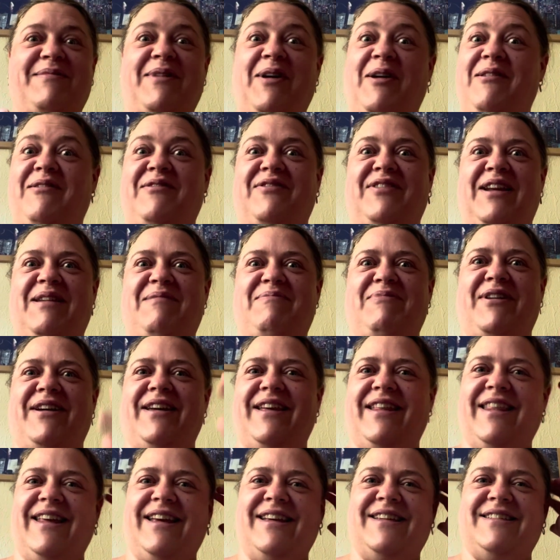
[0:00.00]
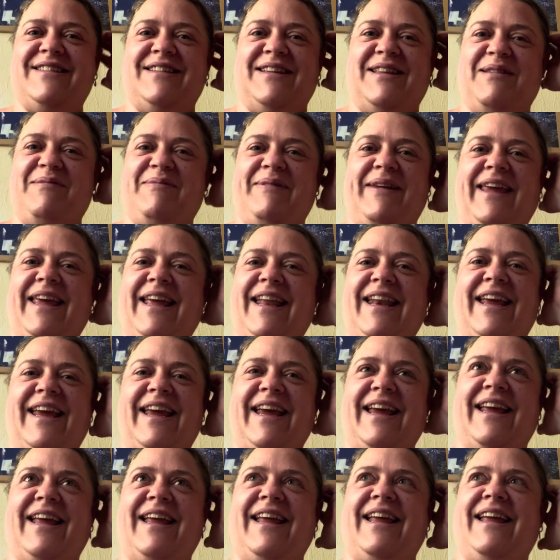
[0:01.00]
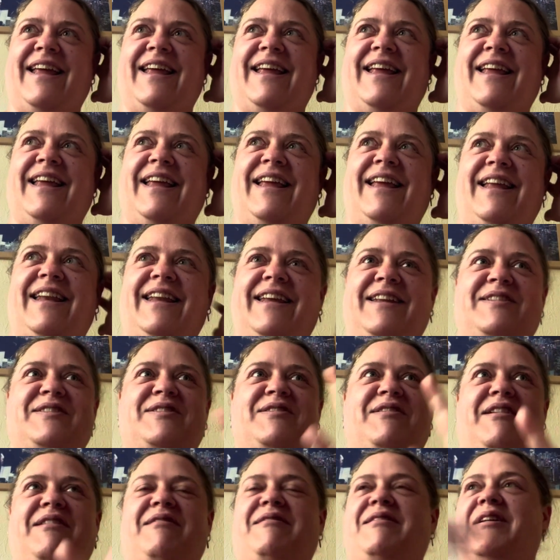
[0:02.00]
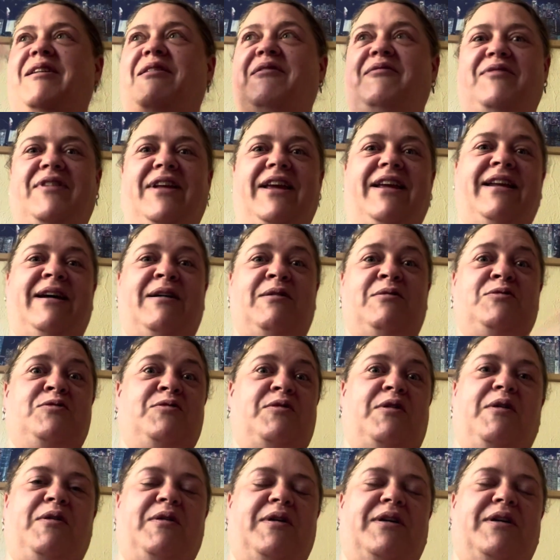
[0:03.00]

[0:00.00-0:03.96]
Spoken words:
hopefully putting this at the beginning, an intro, and hopefully an outro.